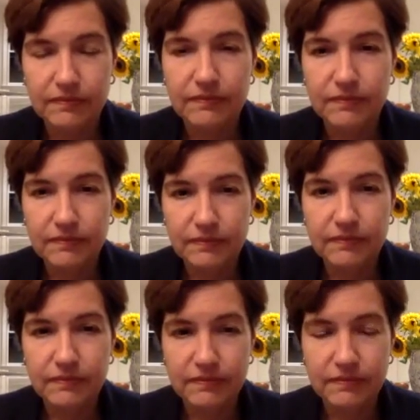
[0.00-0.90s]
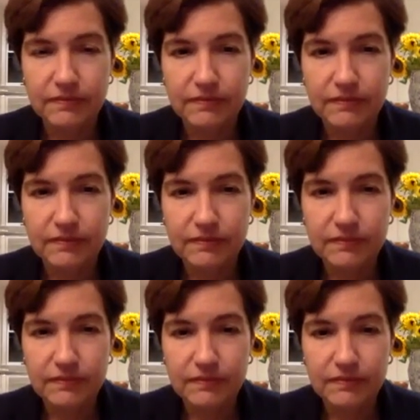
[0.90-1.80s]

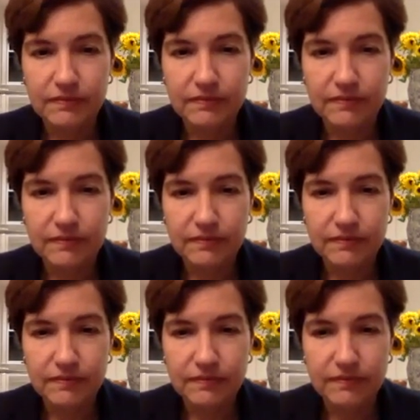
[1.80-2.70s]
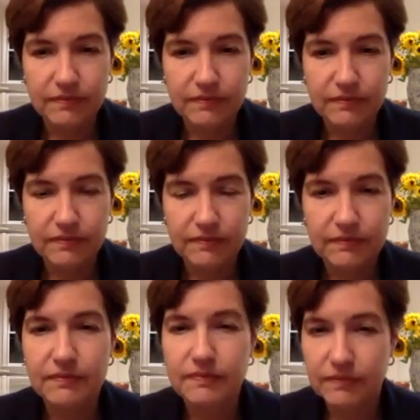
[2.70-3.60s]

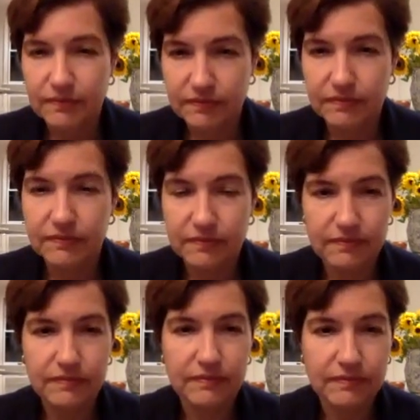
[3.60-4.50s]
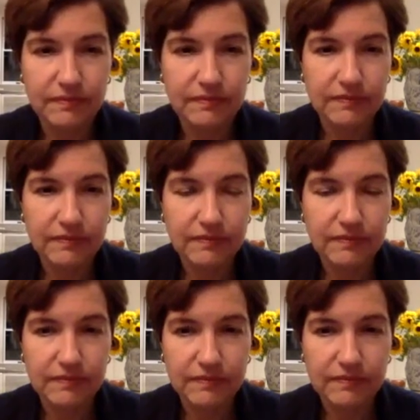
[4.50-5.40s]

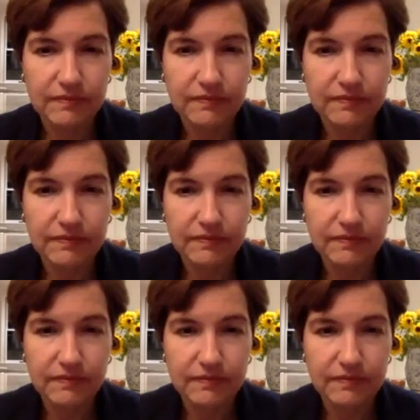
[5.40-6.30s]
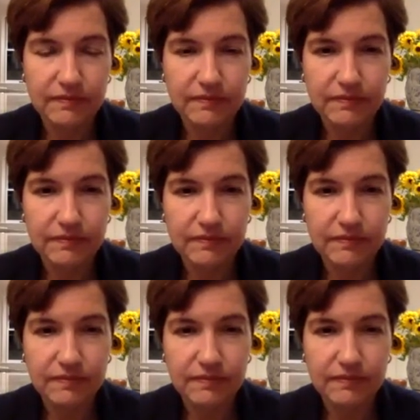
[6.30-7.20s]

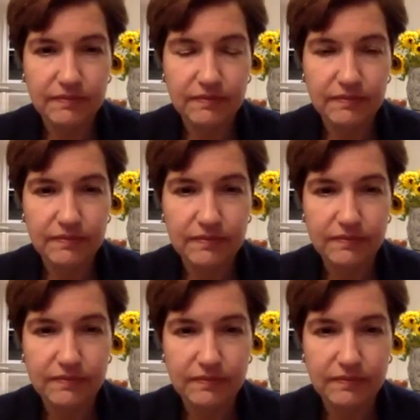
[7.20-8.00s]
[no speech]